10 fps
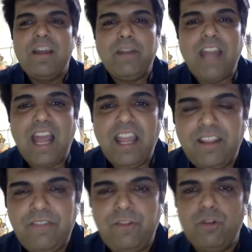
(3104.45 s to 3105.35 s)
But
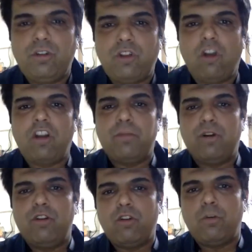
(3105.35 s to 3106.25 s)
if you talk
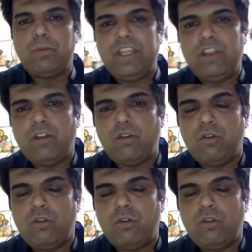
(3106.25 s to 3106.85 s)
about opening your